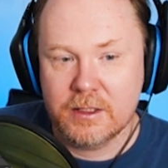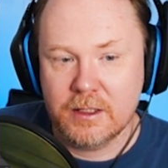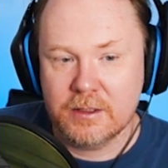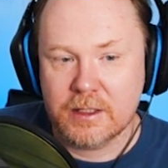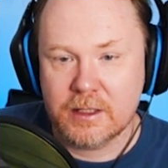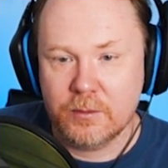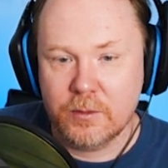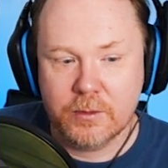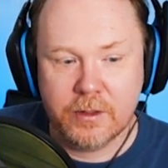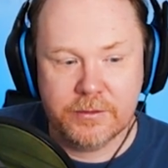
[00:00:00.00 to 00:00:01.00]
exactly what
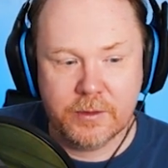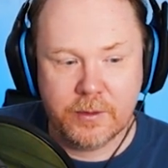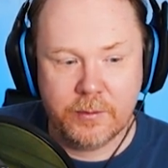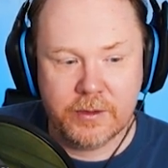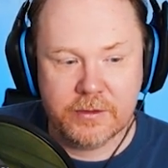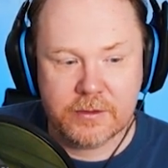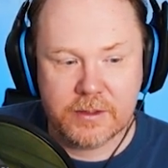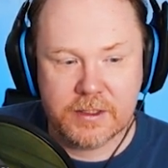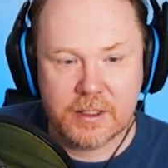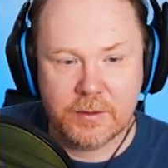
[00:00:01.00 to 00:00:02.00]
we're after, but we can sort of
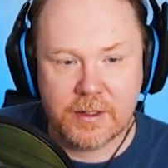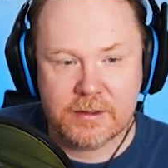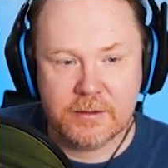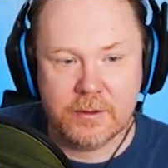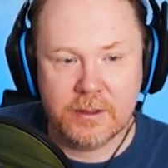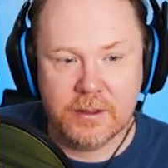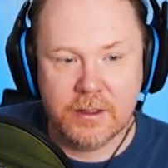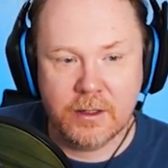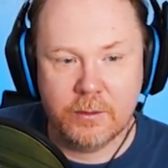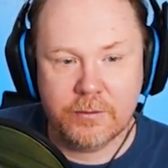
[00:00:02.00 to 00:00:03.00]
see what that's doing.
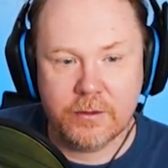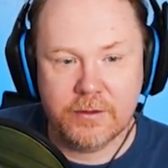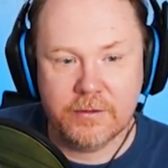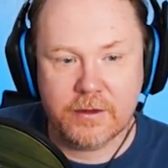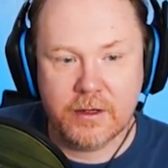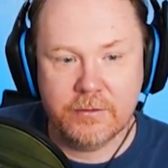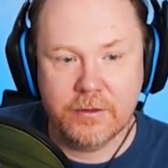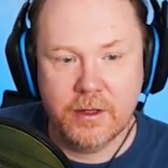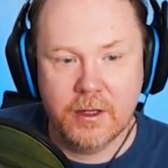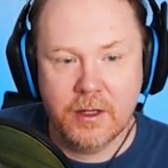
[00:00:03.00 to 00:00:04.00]
Now we've got this kind of
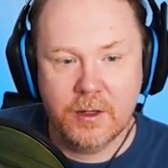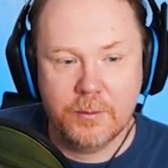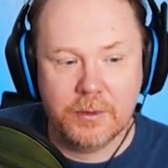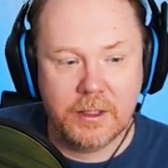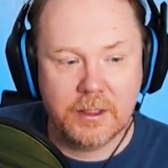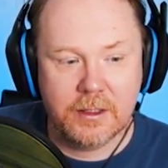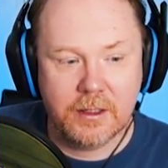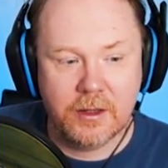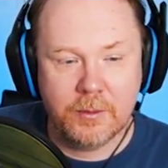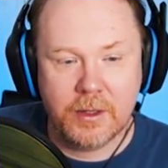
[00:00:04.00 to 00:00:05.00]
blink
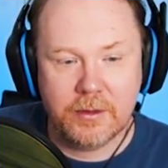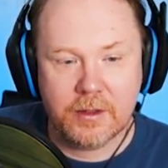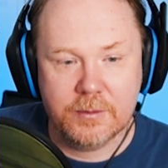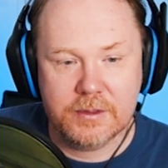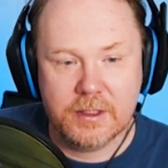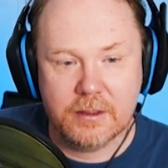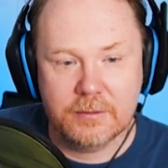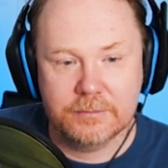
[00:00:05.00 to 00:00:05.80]
and the mouth comes down.